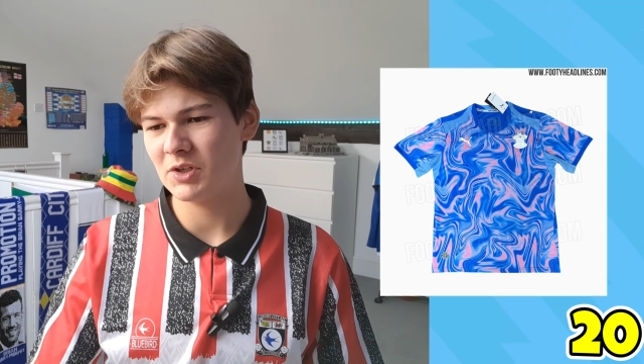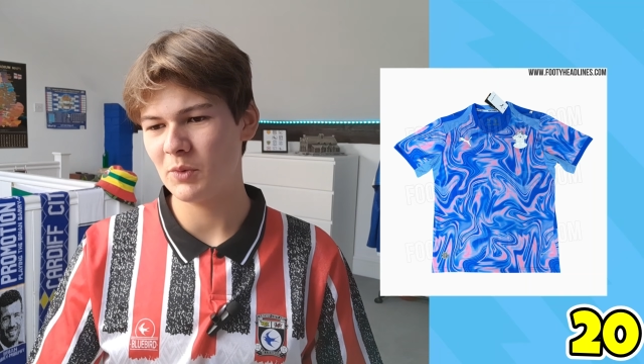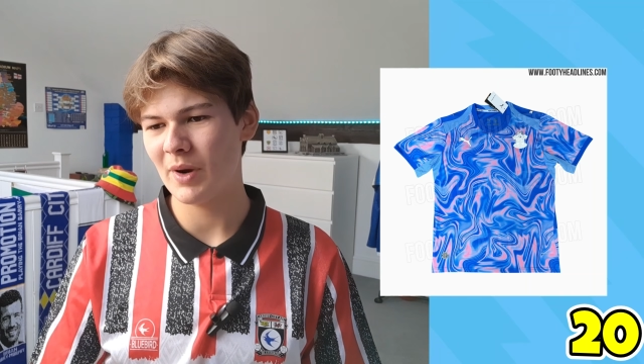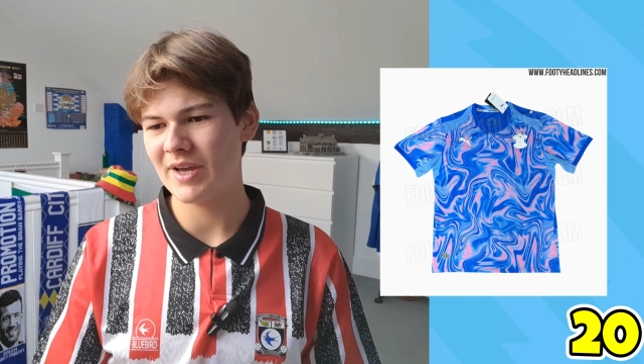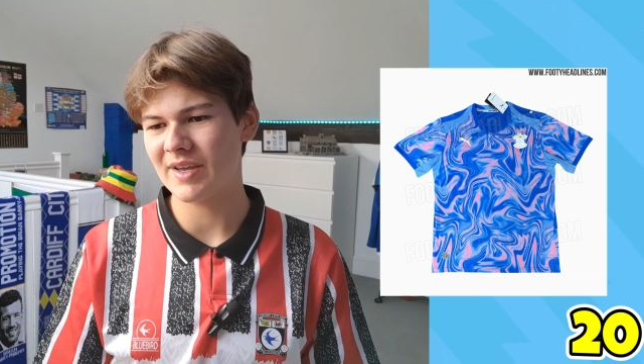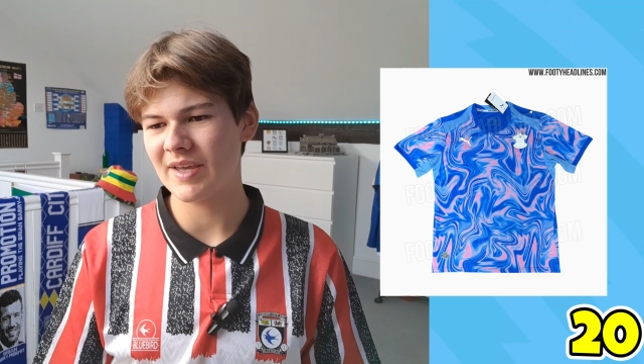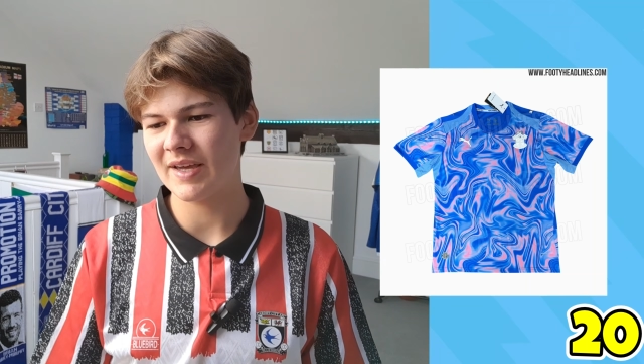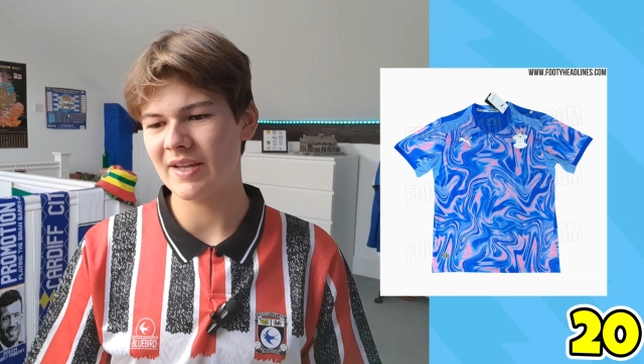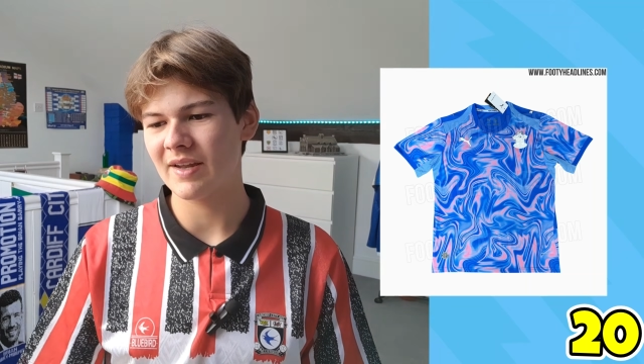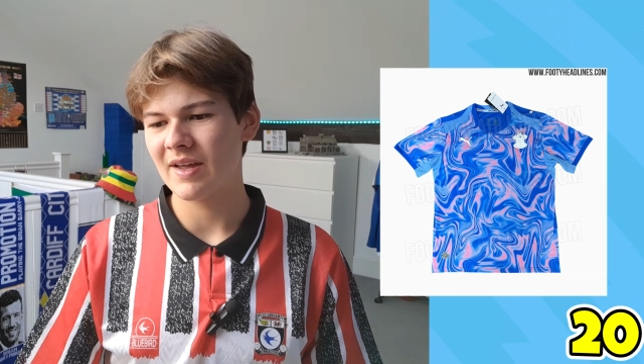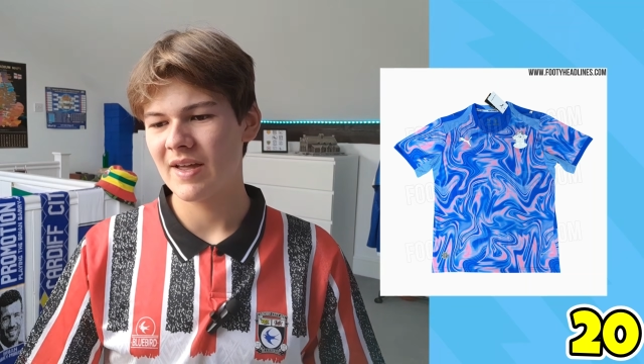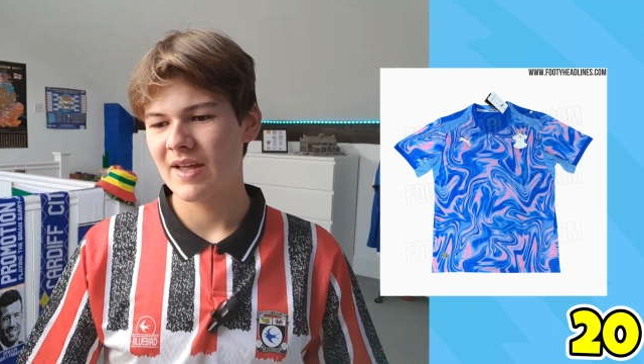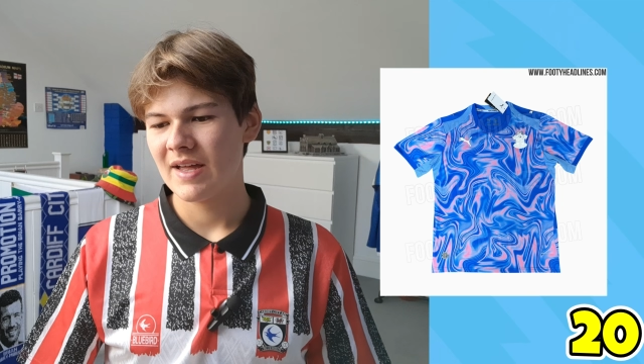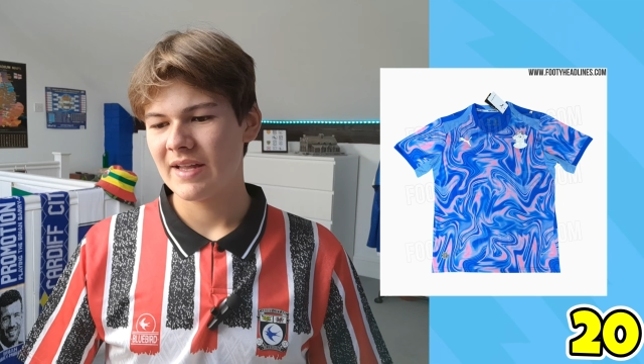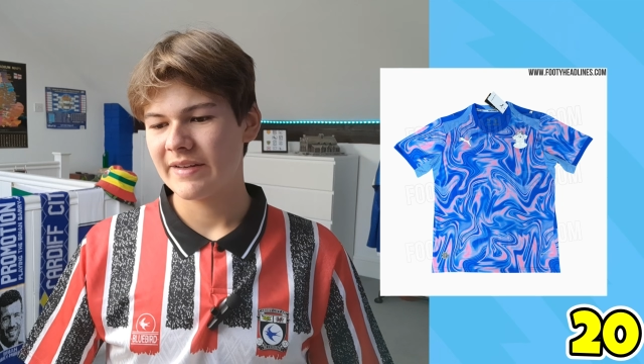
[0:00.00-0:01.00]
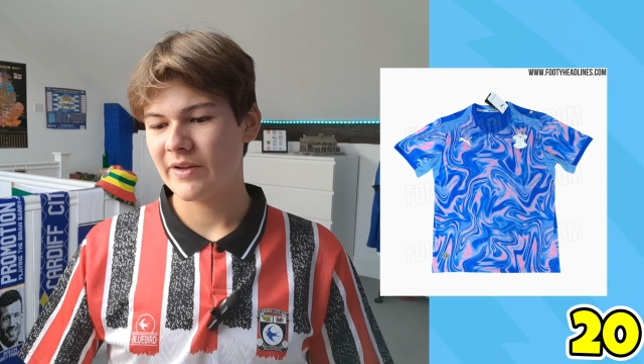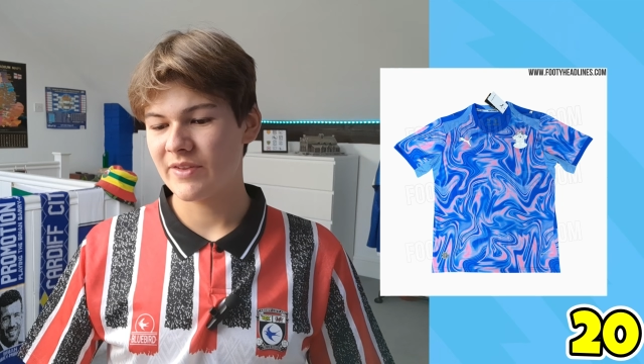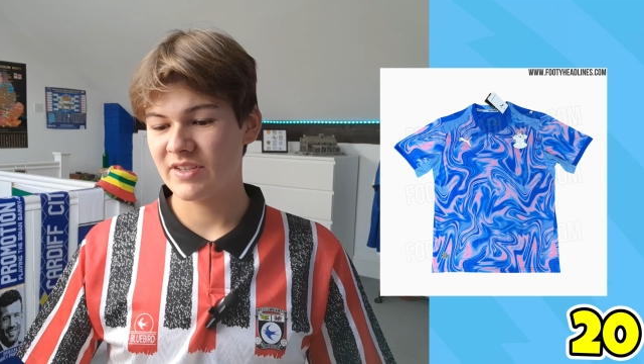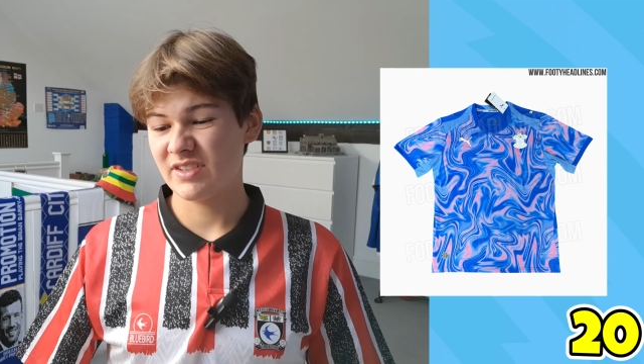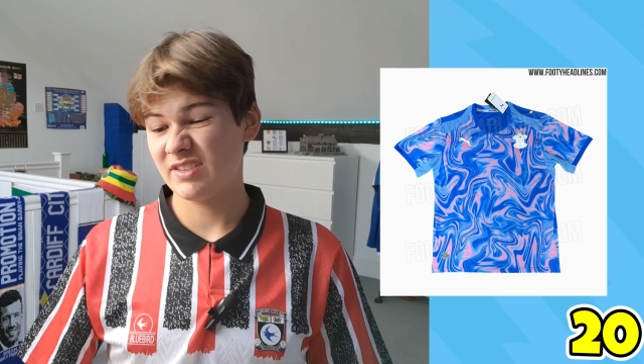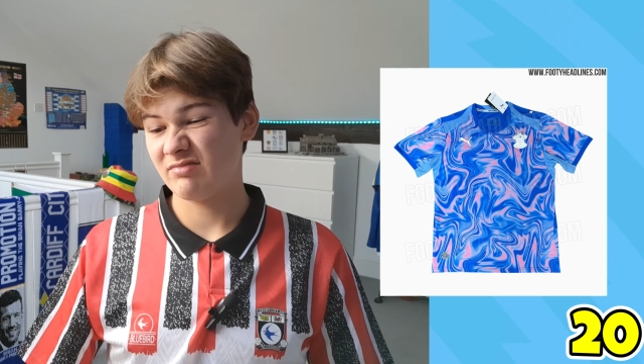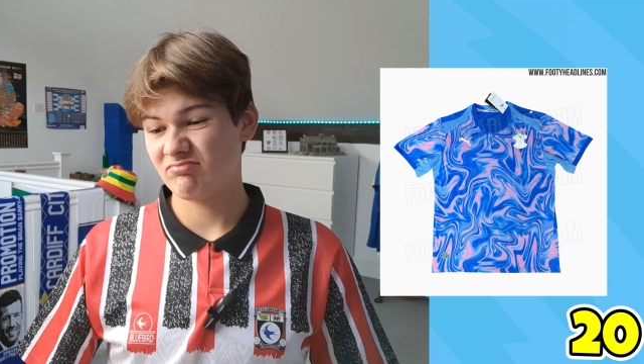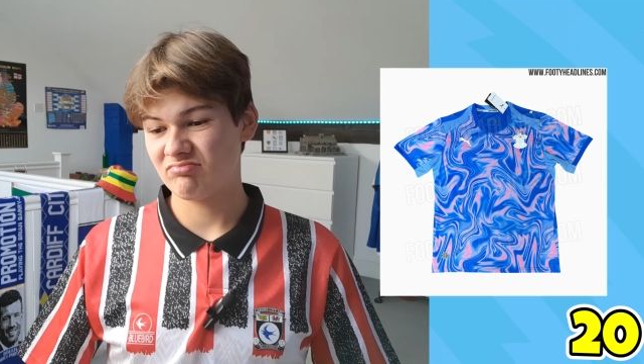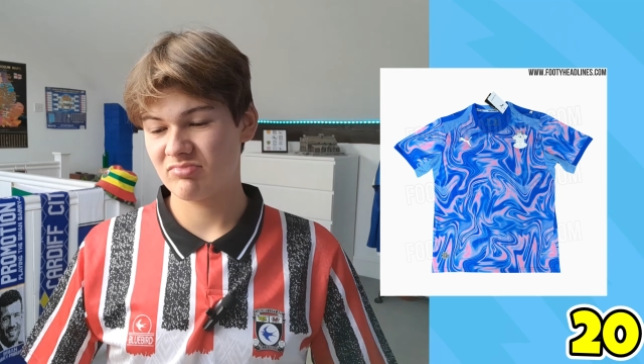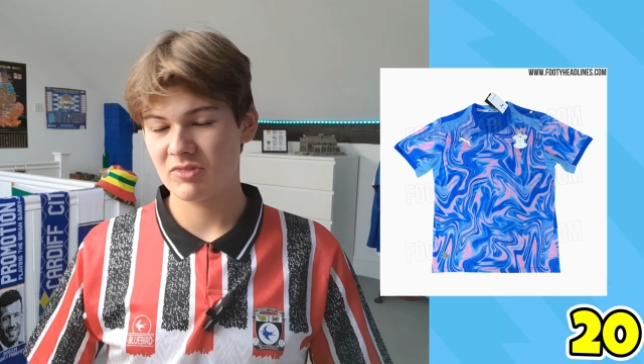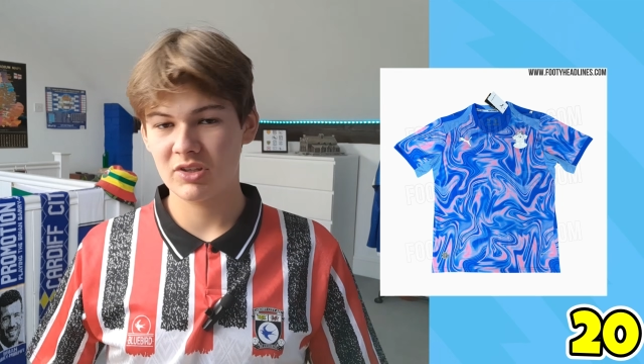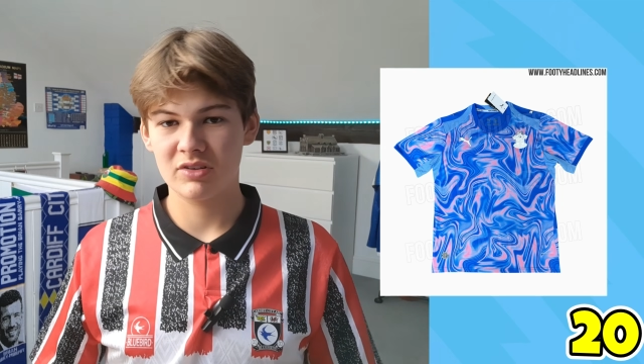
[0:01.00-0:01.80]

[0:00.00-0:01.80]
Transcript: away kit. Now this isn't,